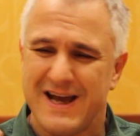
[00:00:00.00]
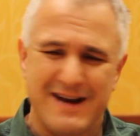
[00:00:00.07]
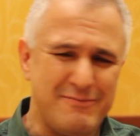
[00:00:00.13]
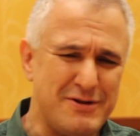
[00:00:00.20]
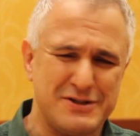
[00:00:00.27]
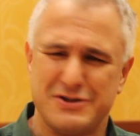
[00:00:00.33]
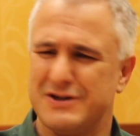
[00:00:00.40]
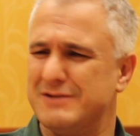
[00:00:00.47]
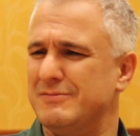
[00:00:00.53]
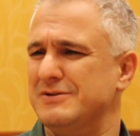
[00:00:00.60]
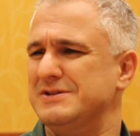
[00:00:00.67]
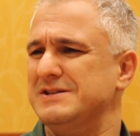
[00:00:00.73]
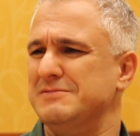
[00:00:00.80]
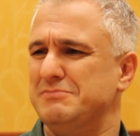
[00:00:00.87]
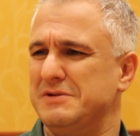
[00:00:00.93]
I'm not talking about
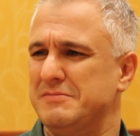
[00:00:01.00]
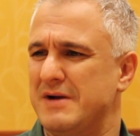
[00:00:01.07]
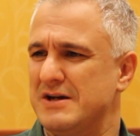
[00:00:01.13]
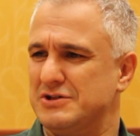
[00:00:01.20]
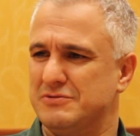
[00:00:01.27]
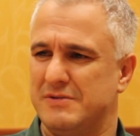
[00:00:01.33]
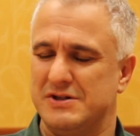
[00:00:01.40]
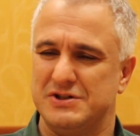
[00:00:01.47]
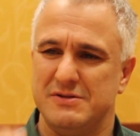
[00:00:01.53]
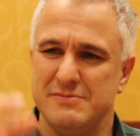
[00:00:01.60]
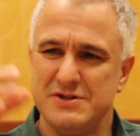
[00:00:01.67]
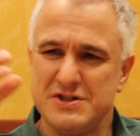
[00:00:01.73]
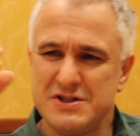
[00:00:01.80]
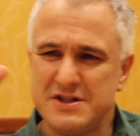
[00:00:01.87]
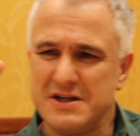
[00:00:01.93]
simply masturbation. I
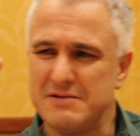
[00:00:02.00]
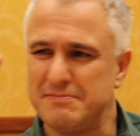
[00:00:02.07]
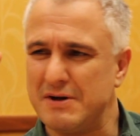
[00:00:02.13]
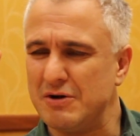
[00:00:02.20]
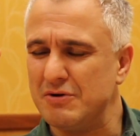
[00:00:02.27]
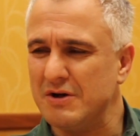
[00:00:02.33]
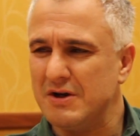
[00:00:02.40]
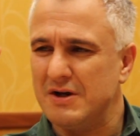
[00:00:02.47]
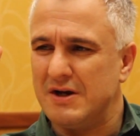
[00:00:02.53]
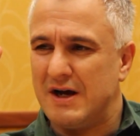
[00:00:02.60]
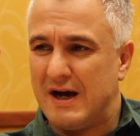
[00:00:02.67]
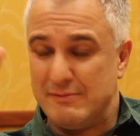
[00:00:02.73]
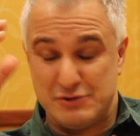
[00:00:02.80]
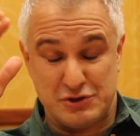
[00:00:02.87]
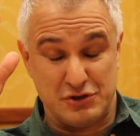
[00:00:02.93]
mean, just think about,
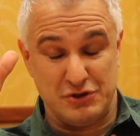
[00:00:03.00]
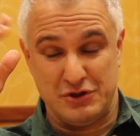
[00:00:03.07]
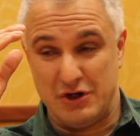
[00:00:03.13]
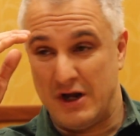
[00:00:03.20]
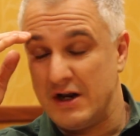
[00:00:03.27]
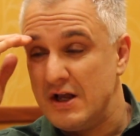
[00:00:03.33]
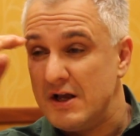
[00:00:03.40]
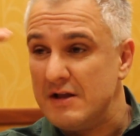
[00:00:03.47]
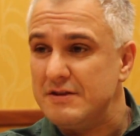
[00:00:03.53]
I'm certainly not.